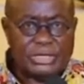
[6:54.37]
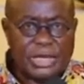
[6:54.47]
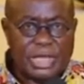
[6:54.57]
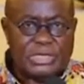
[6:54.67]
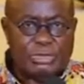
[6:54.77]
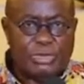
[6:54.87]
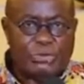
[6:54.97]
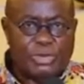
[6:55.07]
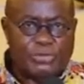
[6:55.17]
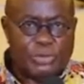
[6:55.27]
The isolation
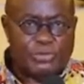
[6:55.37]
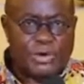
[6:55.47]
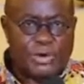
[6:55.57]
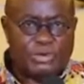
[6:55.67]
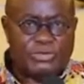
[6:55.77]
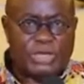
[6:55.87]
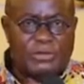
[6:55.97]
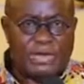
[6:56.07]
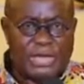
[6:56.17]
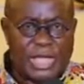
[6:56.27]
will be for a period of
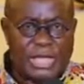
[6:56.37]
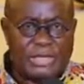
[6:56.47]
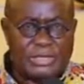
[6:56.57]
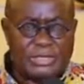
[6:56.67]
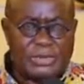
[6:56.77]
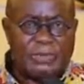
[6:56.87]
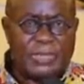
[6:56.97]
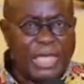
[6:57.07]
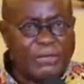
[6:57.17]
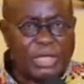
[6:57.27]
7 days
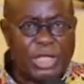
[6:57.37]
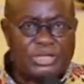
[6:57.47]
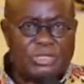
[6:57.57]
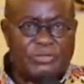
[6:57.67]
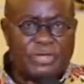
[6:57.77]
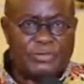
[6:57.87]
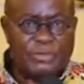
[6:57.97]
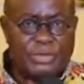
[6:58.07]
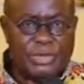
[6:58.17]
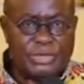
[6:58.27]
at the cost of
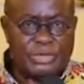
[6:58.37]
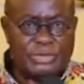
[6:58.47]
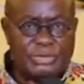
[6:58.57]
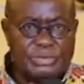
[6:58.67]
government.